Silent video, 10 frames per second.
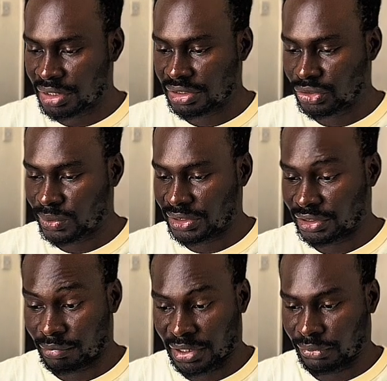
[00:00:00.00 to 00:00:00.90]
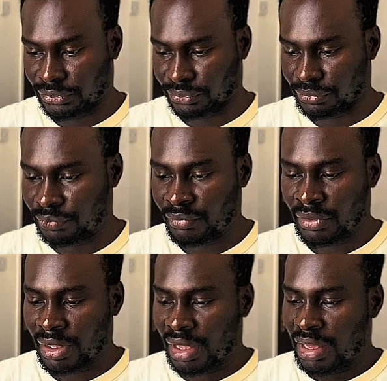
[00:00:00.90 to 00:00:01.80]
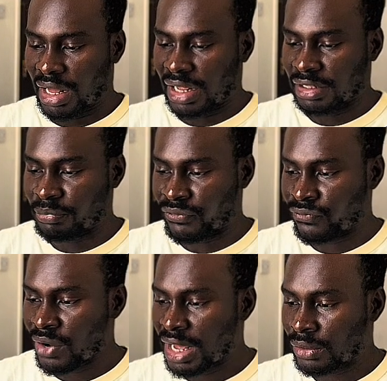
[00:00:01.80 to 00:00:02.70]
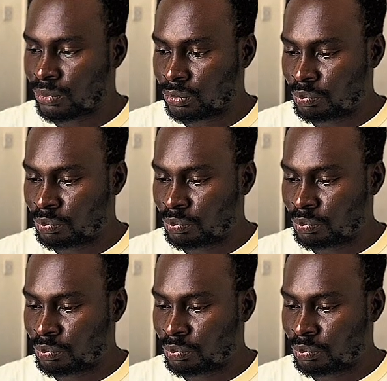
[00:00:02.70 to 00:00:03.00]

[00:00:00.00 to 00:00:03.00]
this one is a minor zone. And before I